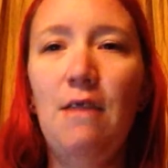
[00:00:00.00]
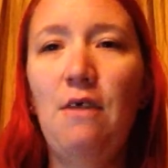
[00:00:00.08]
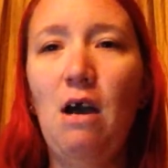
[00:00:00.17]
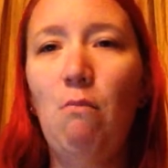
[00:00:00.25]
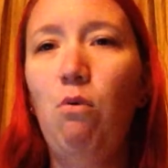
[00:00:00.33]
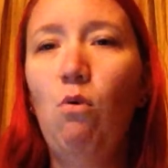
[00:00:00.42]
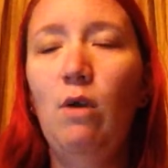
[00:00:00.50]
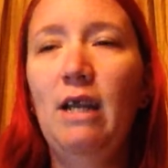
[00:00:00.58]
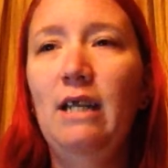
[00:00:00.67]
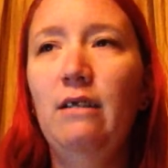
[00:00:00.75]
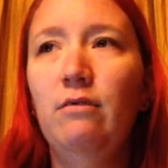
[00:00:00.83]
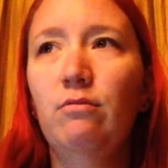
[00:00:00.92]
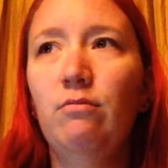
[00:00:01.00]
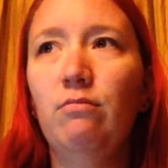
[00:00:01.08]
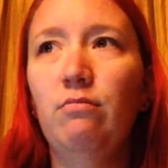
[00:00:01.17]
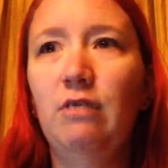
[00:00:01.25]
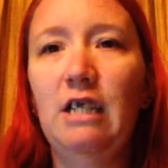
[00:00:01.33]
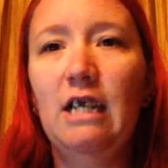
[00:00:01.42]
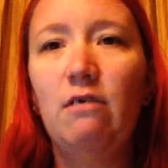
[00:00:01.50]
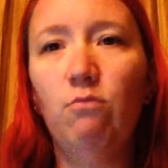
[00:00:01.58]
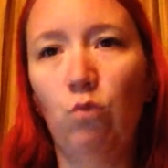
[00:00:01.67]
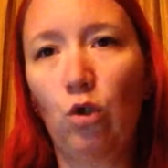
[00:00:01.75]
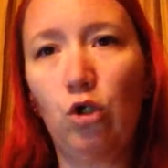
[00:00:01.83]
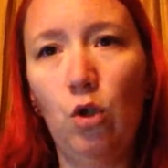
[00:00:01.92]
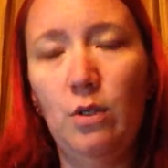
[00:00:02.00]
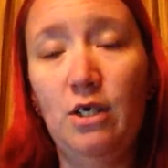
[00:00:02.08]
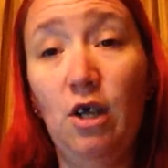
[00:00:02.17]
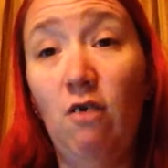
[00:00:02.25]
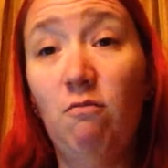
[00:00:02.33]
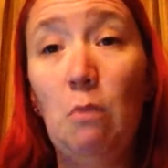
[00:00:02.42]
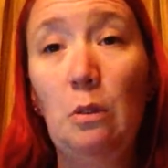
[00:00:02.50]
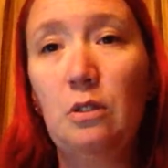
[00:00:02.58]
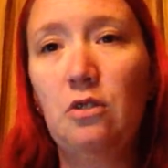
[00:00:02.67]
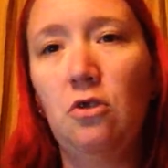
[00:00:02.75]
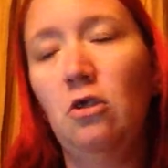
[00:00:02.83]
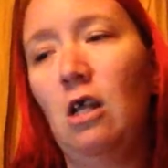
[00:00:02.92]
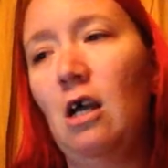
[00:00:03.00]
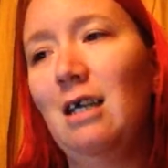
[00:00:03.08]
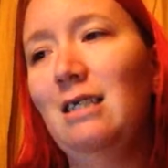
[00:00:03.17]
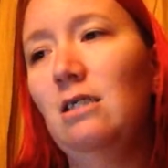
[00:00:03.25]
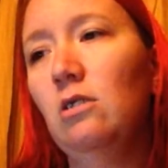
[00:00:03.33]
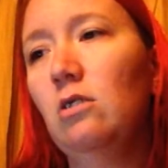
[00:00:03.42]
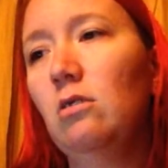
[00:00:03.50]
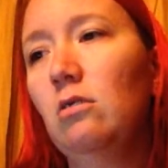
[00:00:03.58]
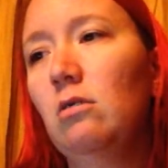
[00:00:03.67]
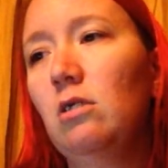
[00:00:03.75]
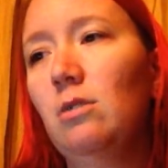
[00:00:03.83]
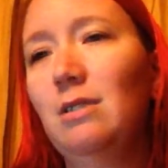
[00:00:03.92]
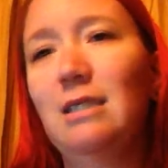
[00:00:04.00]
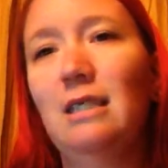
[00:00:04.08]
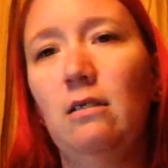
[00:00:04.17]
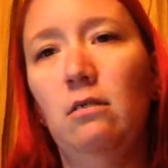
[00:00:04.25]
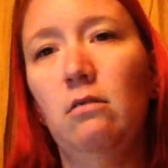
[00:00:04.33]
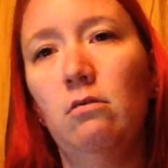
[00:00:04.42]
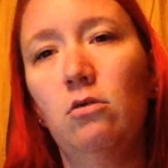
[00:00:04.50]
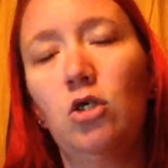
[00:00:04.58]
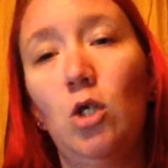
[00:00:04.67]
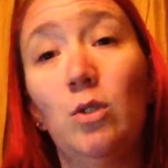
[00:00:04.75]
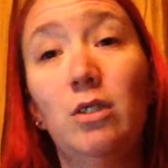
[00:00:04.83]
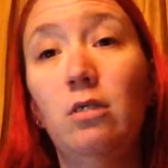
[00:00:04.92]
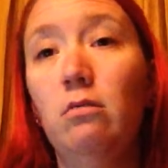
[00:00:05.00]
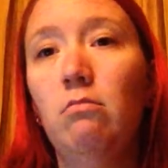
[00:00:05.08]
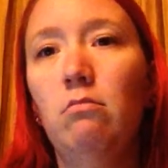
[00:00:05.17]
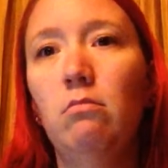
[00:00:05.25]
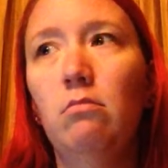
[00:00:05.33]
that point, they were closing off most of the lines, because it was getting close to